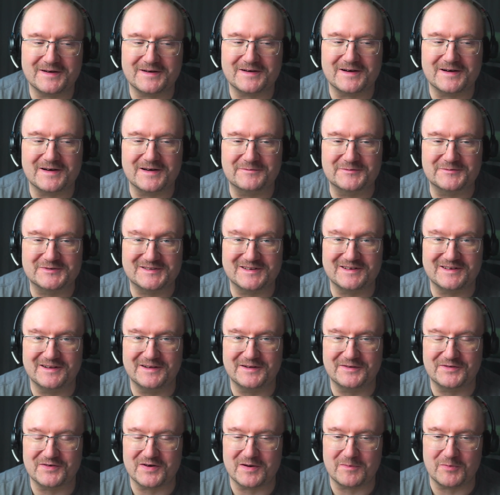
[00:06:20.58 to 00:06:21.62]
I'm still
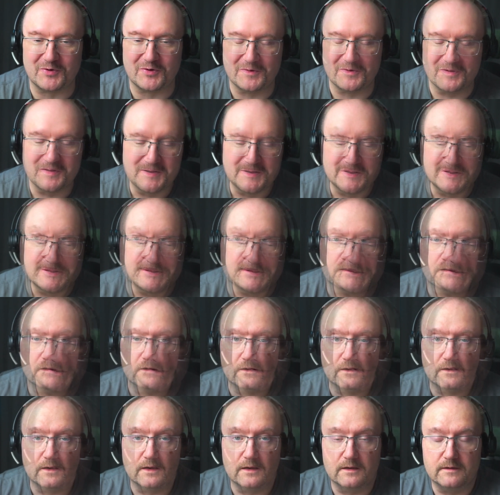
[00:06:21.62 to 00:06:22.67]
in trouble.
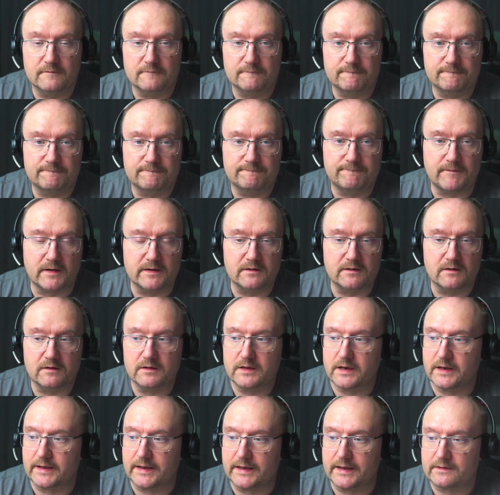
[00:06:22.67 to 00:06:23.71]
And
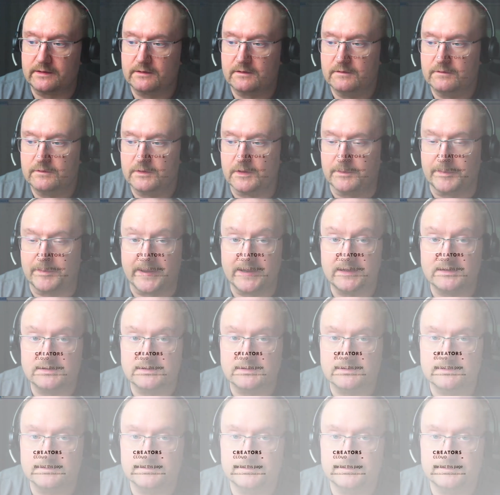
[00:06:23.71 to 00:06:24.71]
finally I get the page